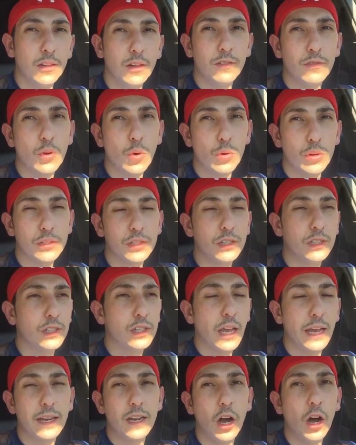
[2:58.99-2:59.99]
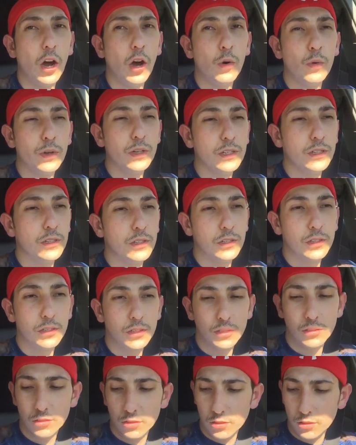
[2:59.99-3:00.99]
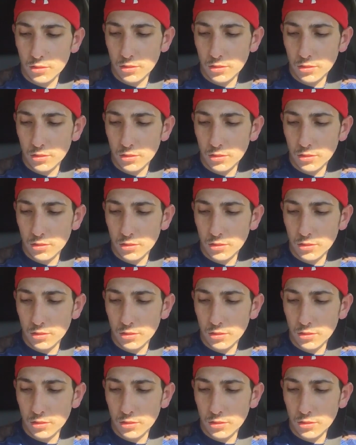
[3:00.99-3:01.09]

of course, it's like always,